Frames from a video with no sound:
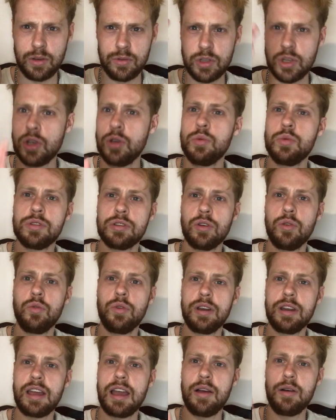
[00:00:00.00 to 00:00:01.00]
2 was
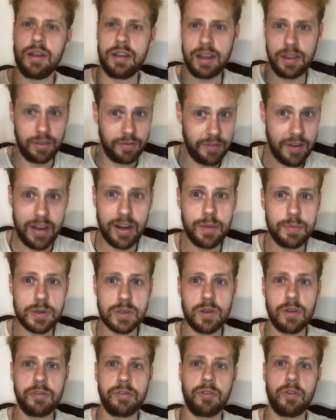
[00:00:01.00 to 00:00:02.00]
already out, and then they found
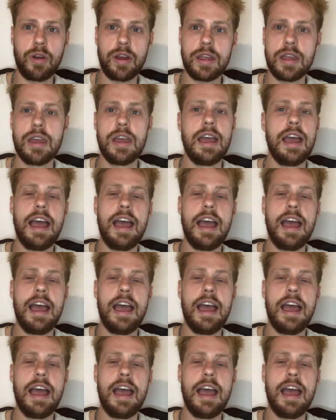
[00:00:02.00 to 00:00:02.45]
episode 3,